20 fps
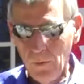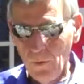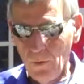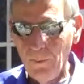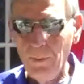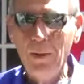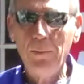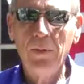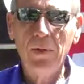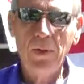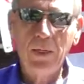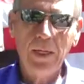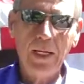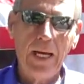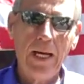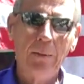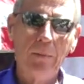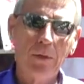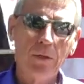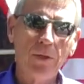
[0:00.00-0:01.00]
You remember the
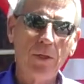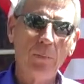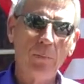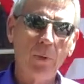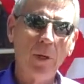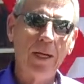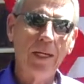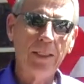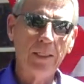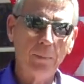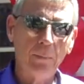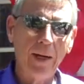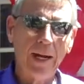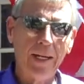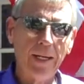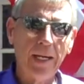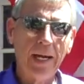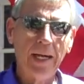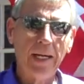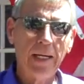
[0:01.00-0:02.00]
game you used to play, to
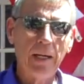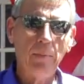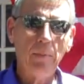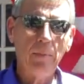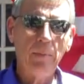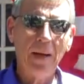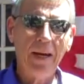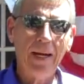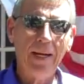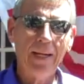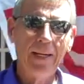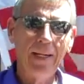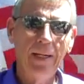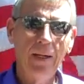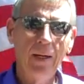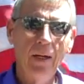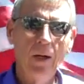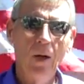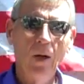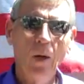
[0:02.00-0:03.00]
bang yang, kipper bang?
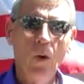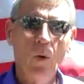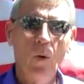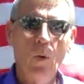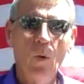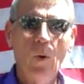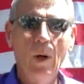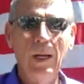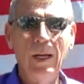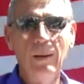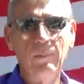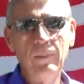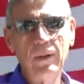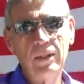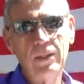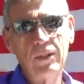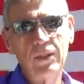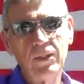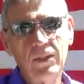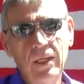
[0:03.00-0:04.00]
Well, I'm
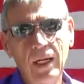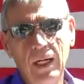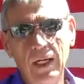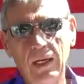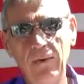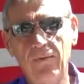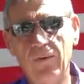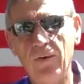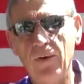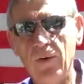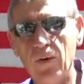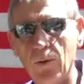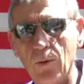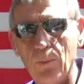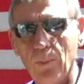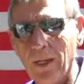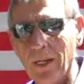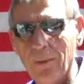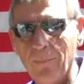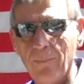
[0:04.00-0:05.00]
not just telling it for
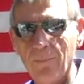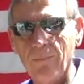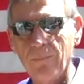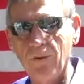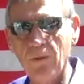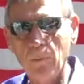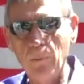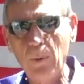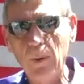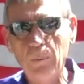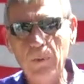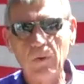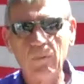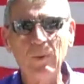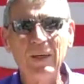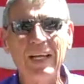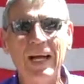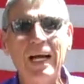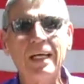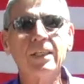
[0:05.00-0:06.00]
you, but some people have
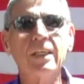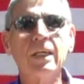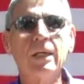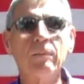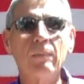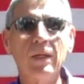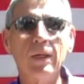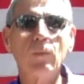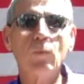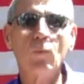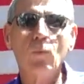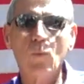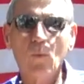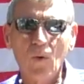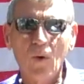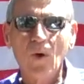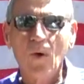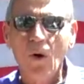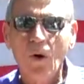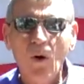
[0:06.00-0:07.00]
been asking me,
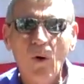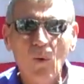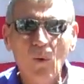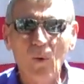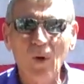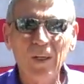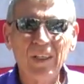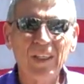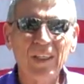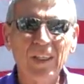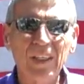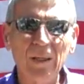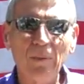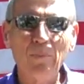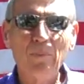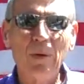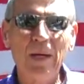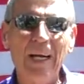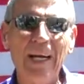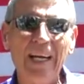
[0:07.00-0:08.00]
what's to
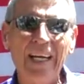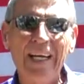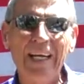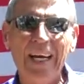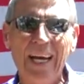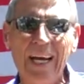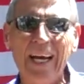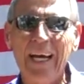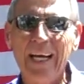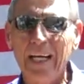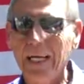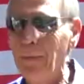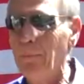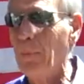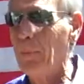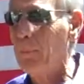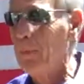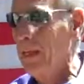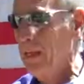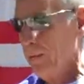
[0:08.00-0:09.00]
bang yang,
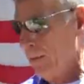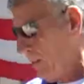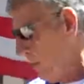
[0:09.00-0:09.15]
kipper bang?